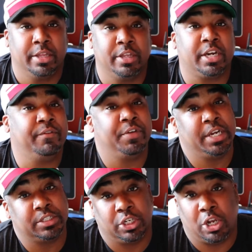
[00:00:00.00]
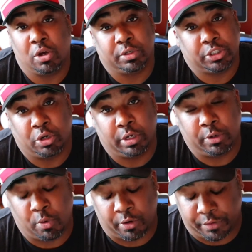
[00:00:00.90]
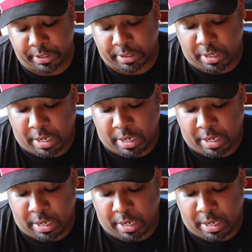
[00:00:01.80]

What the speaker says: the convenience alone is totally worth it.